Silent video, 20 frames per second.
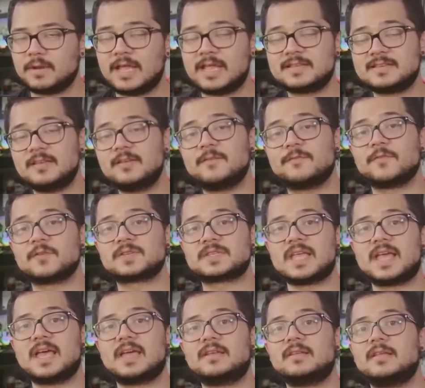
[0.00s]
but I can tell you
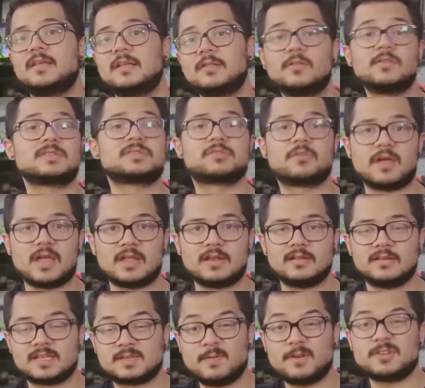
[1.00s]
firsthand, it looks great,
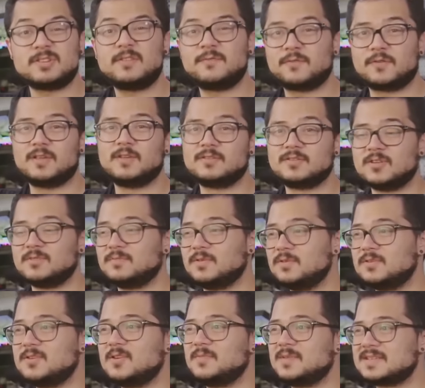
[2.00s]
especially for YouTube.
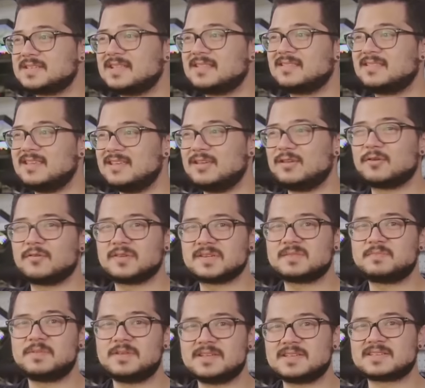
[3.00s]
YouTube isn't the
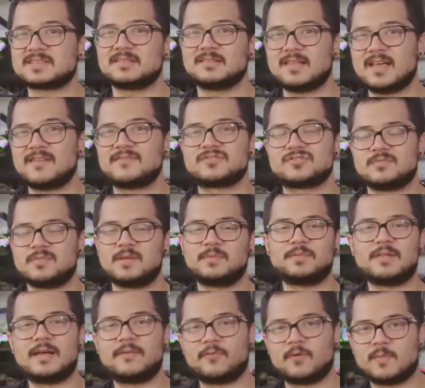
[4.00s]
crispiest live streaming
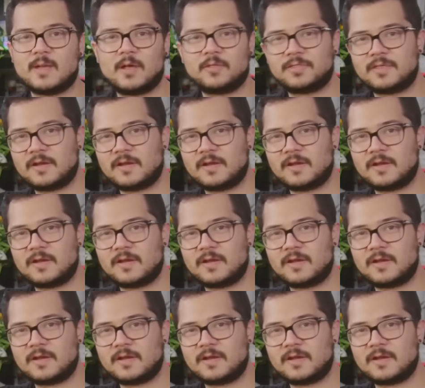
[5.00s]
platform out